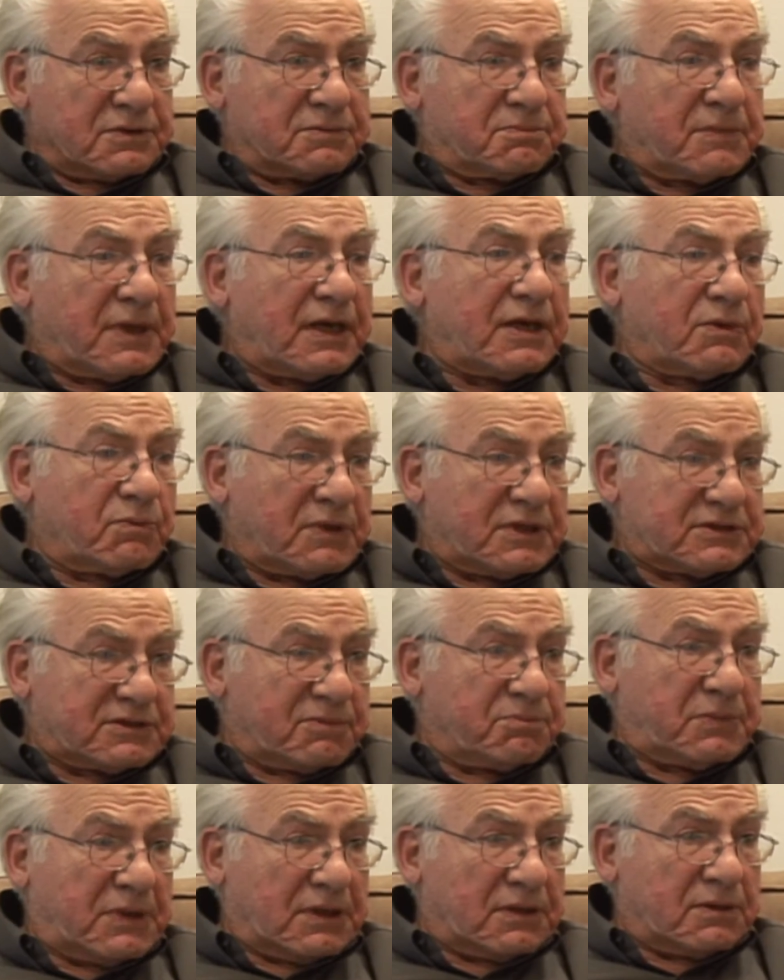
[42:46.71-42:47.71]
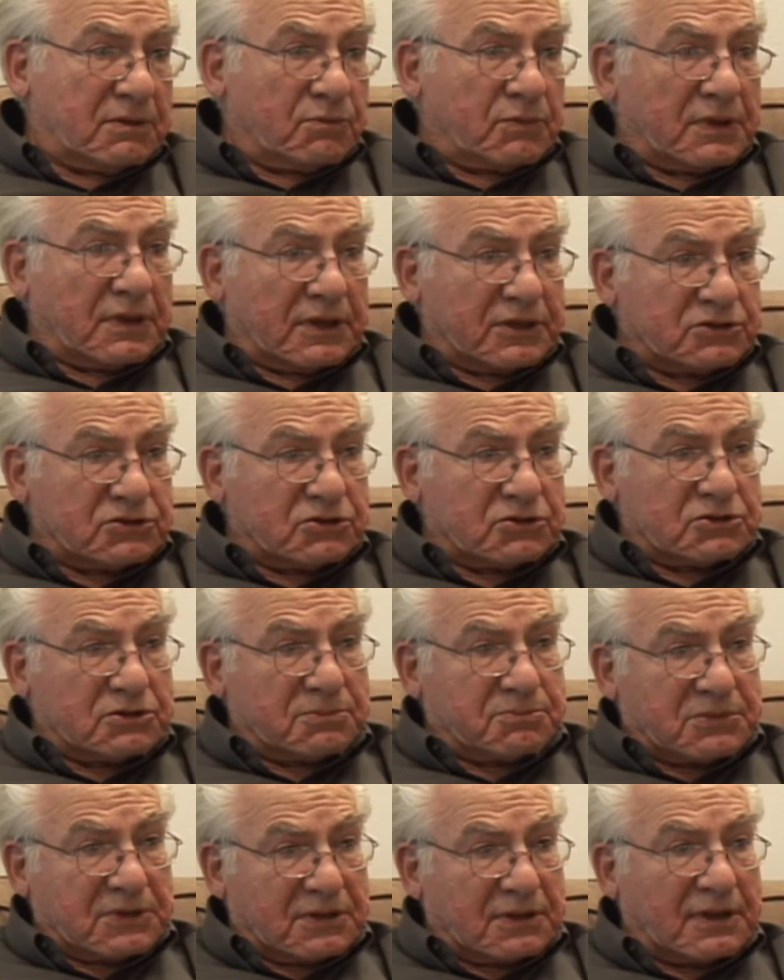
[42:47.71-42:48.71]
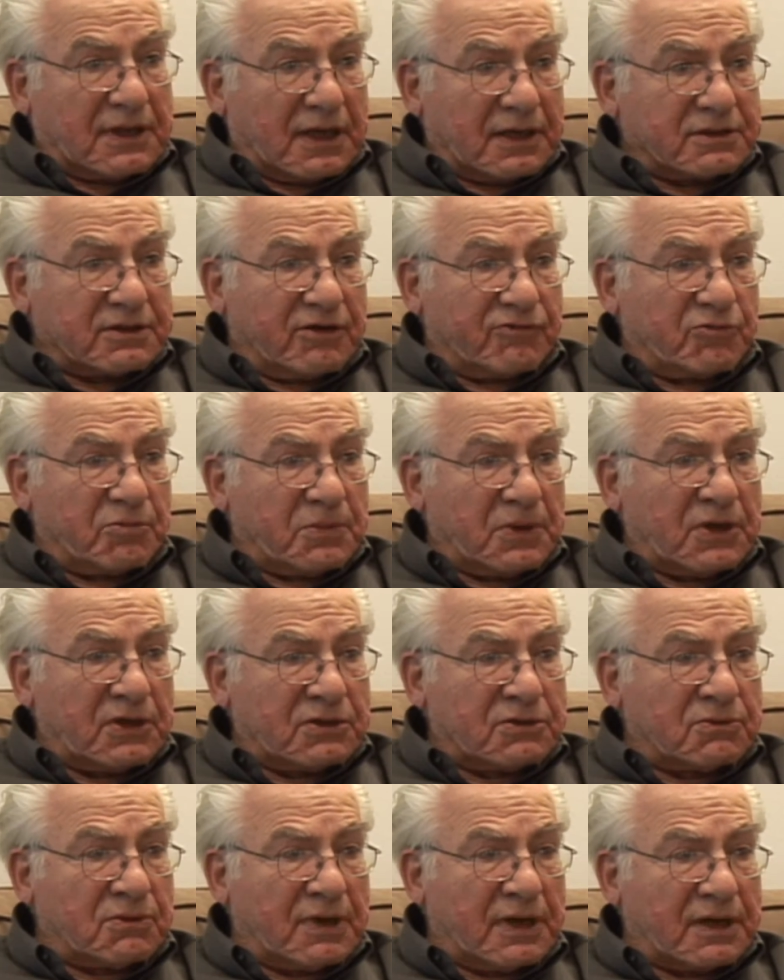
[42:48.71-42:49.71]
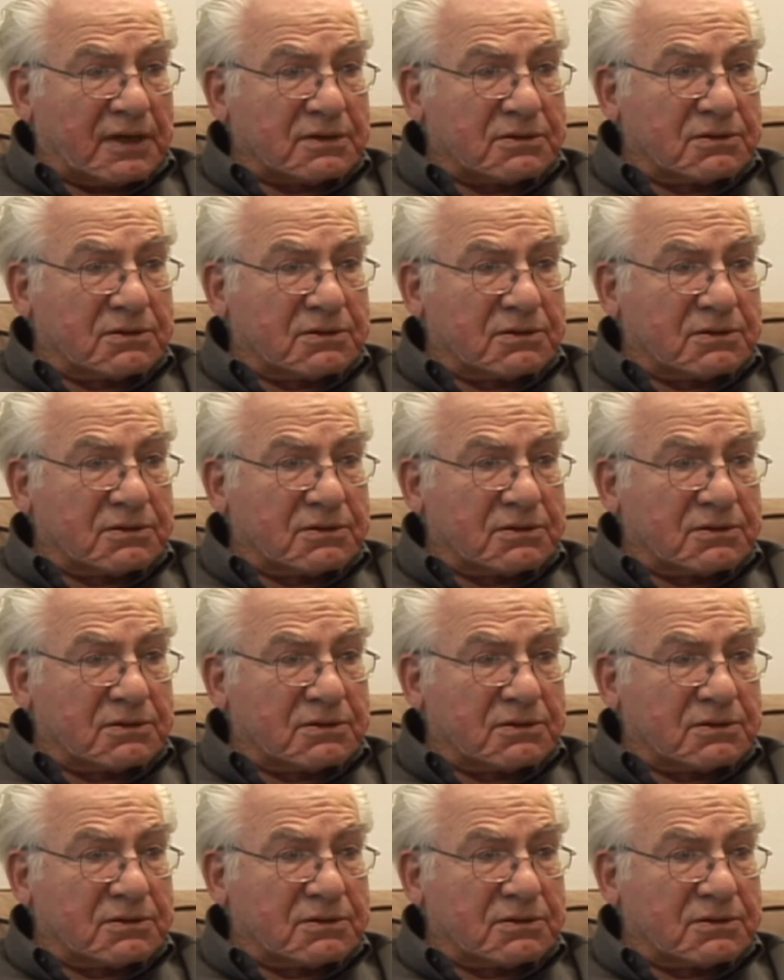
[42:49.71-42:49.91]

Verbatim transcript: in many ways have been in relationship to the non-governmental mm-hmm.